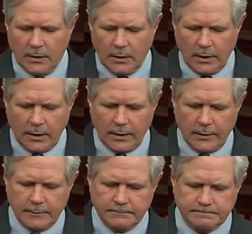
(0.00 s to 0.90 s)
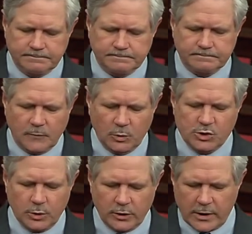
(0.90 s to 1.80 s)
that we
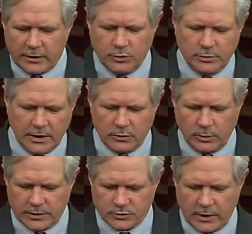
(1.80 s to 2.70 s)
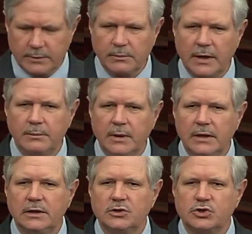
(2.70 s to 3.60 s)
show our gratitude in other ways, right? By
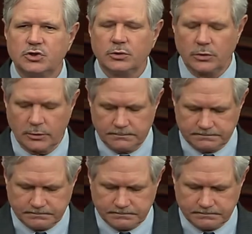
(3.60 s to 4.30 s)
making sure